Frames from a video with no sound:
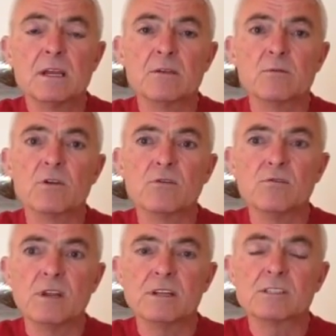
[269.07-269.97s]

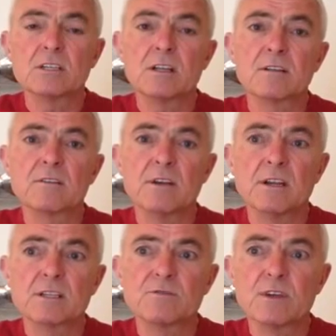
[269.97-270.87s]
recruit and select the
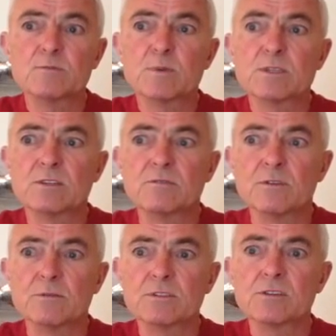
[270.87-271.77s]
next Vice President
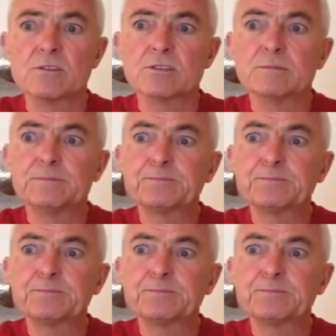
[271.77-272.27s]
for Research.